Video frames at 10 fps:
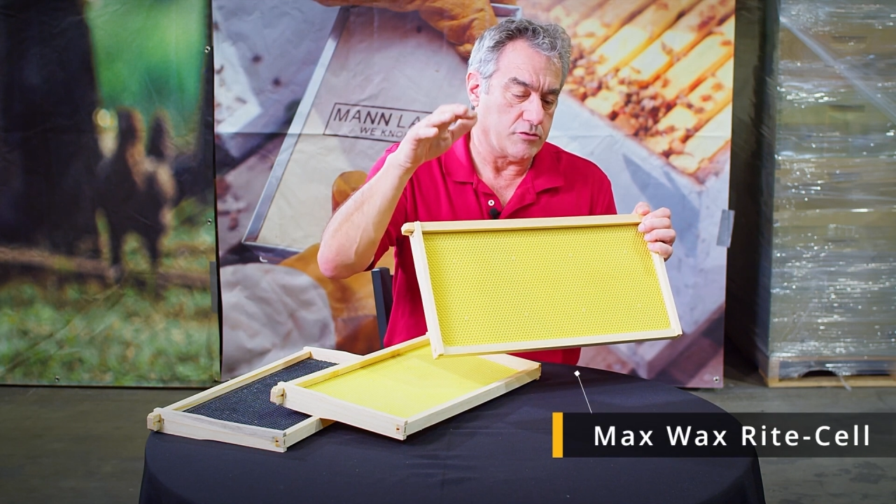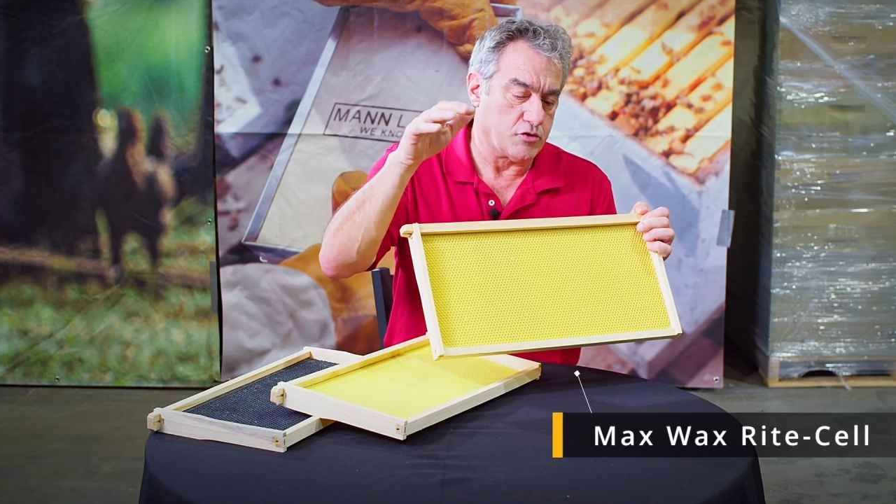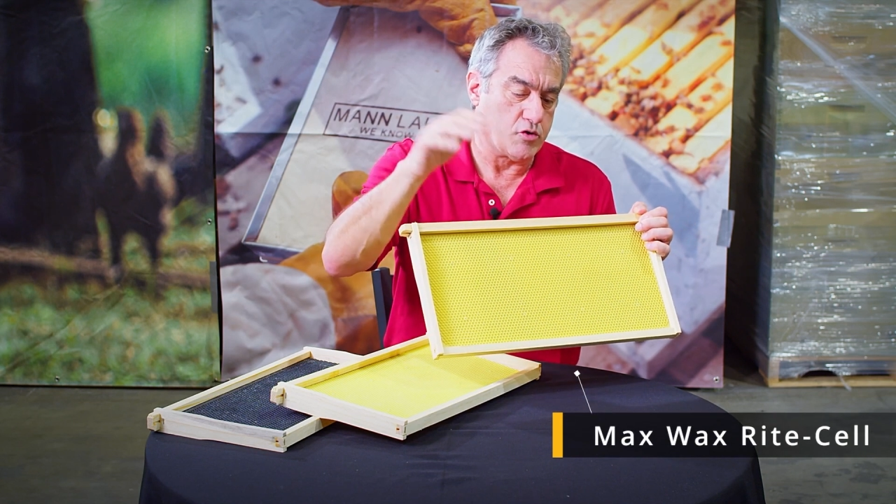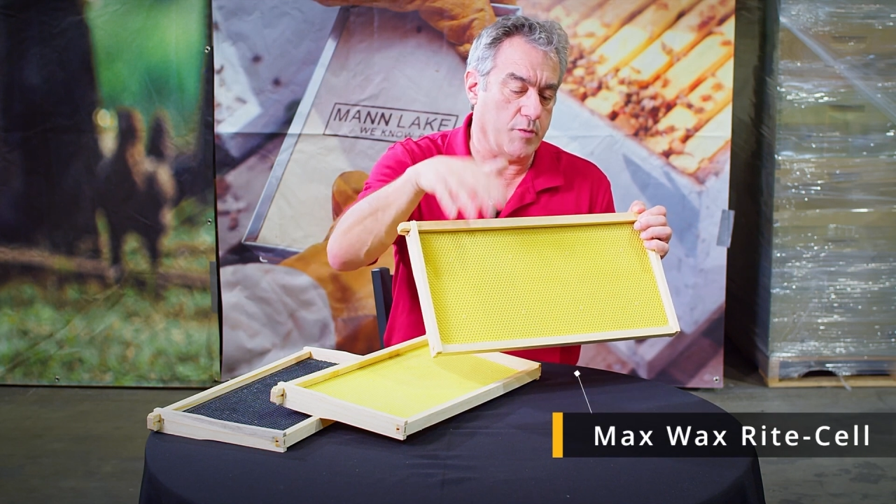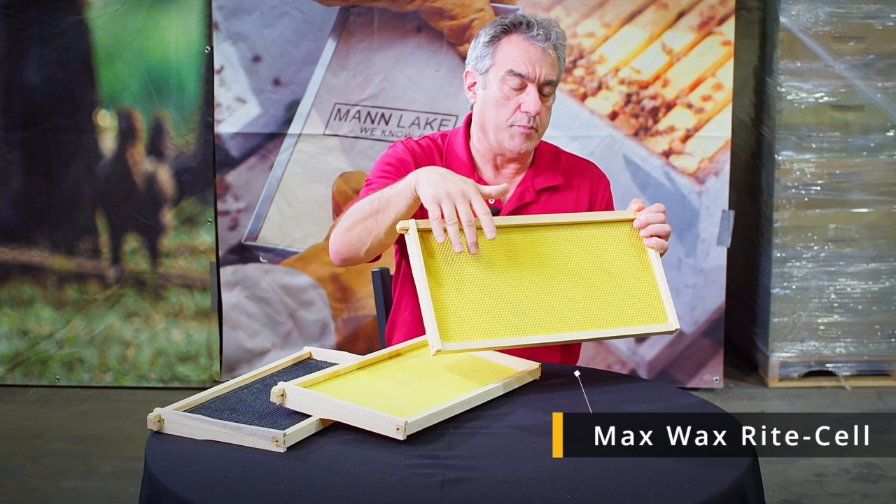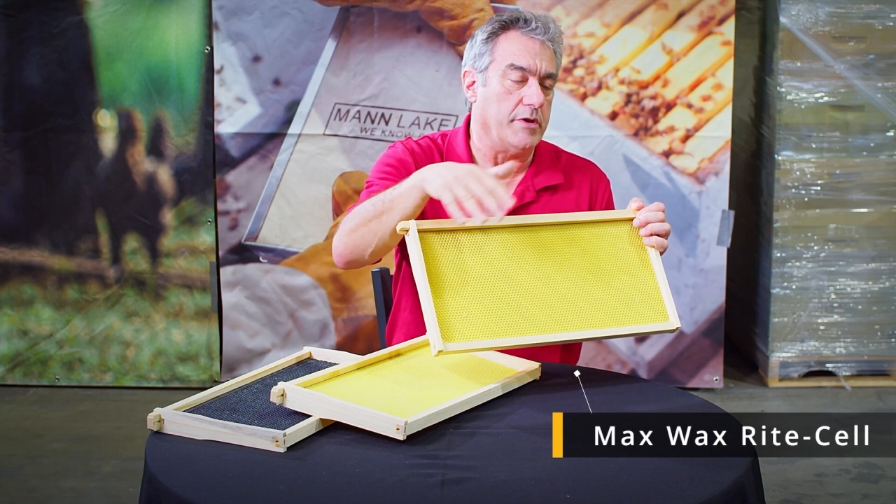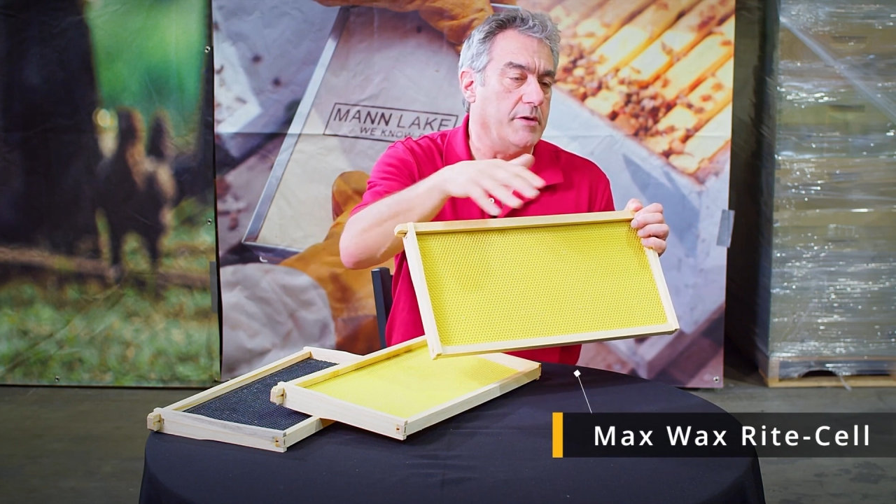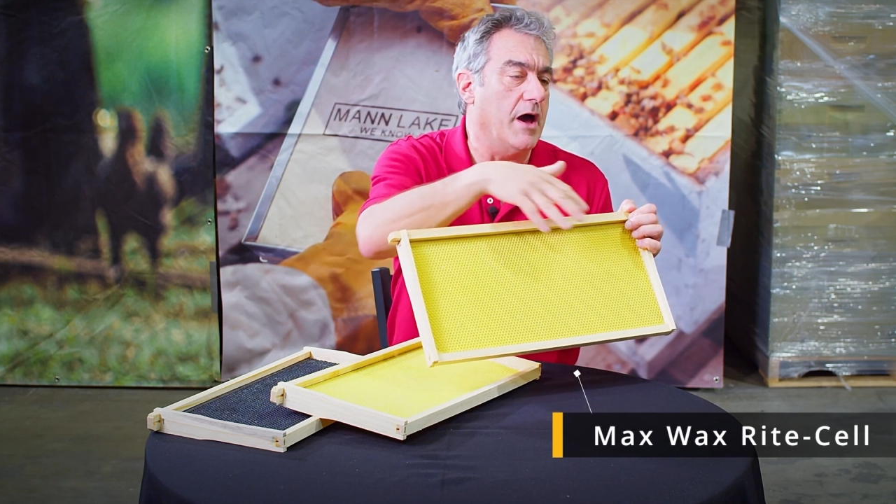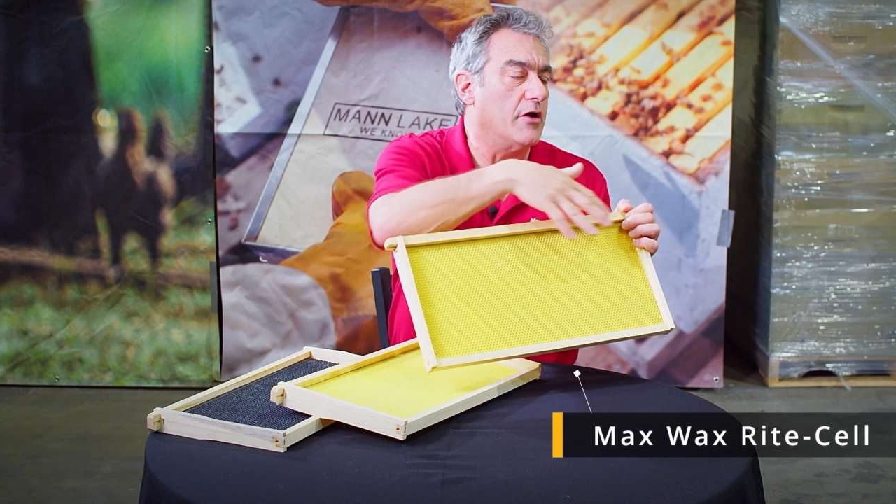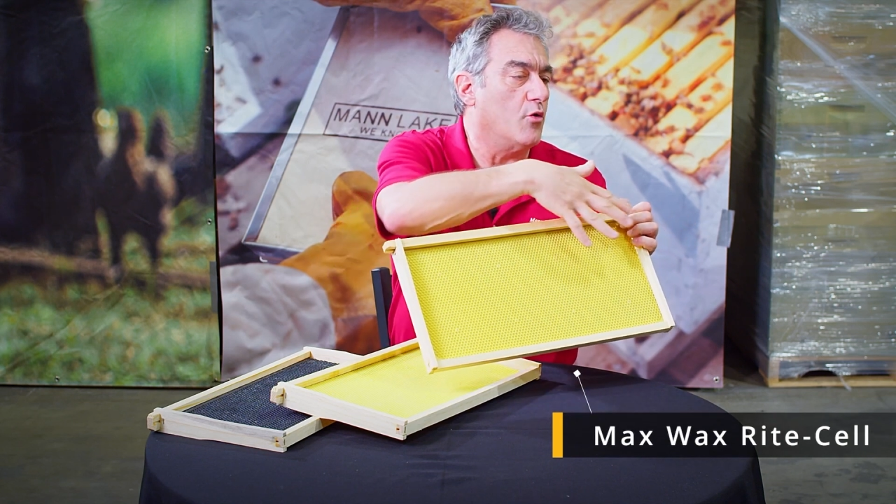triple the
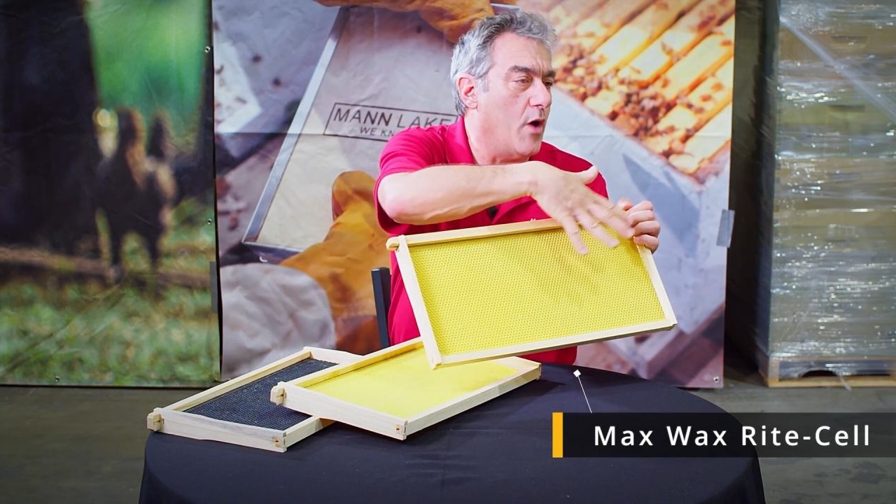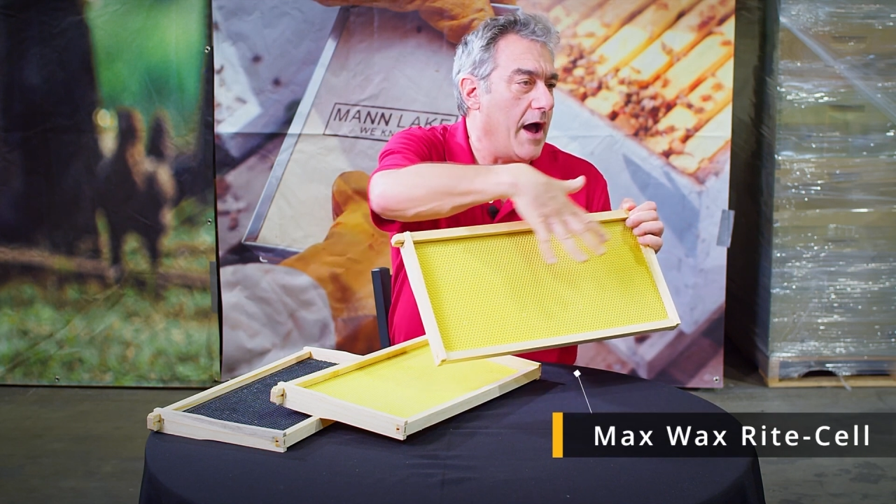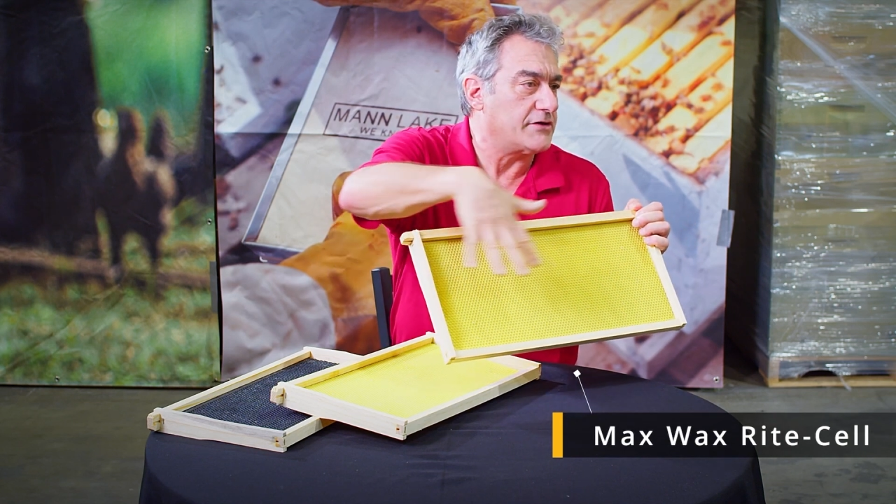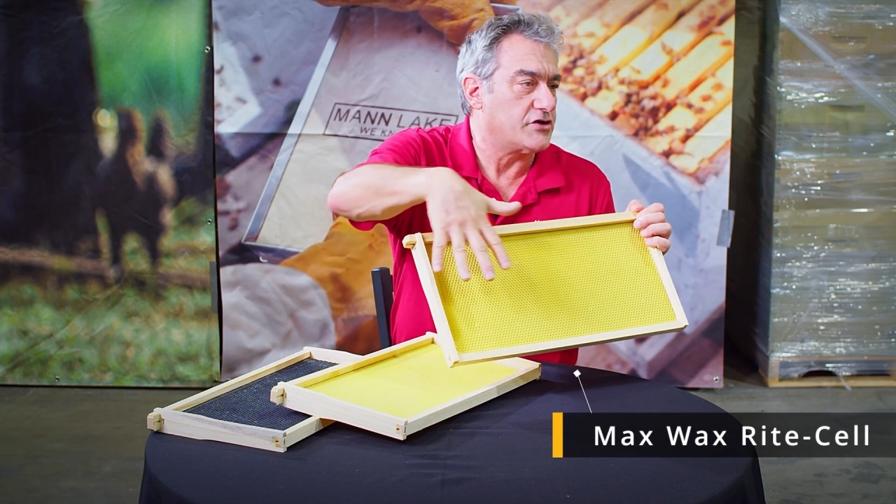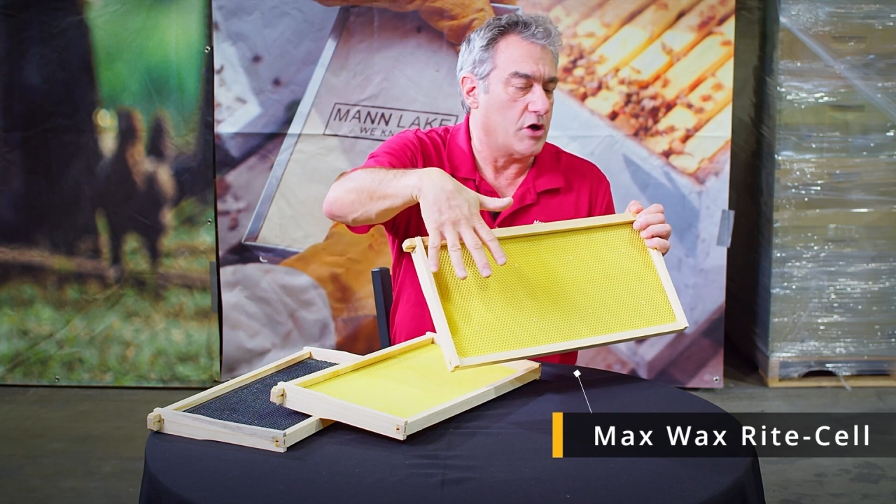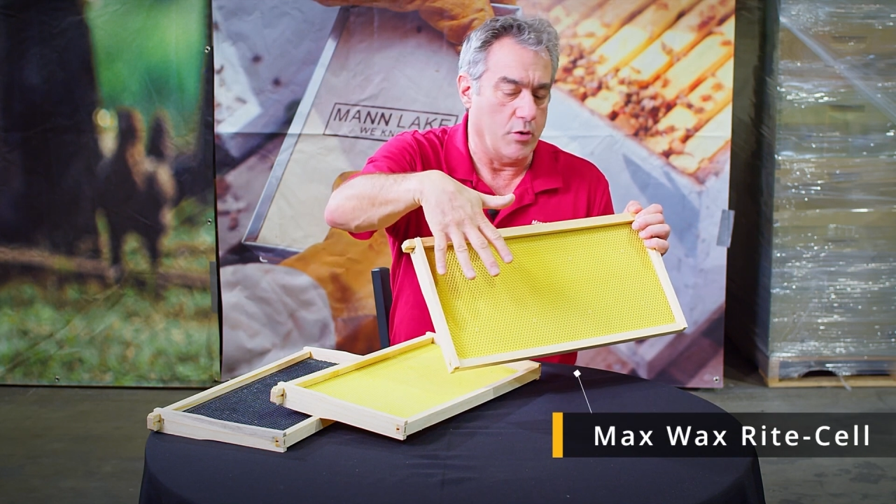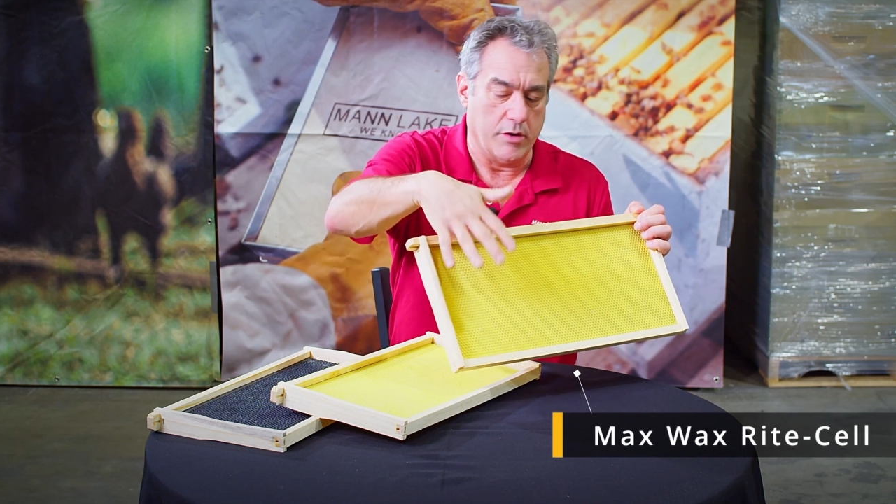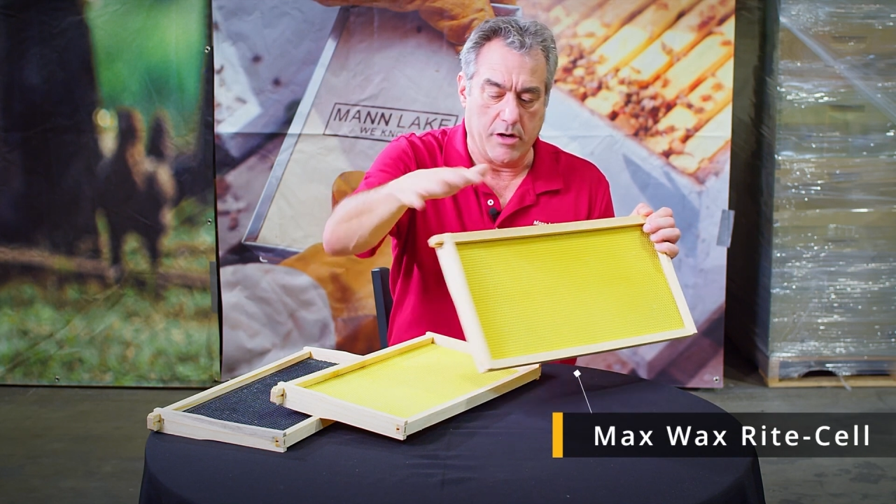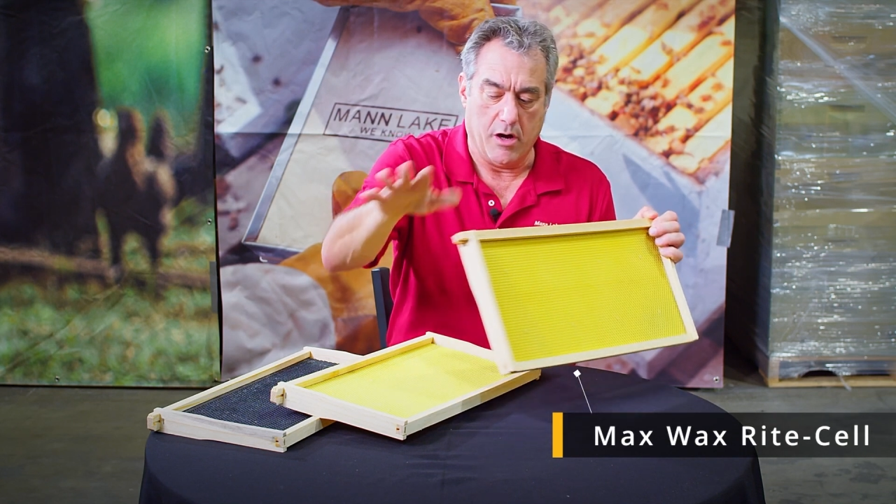amount of wax coating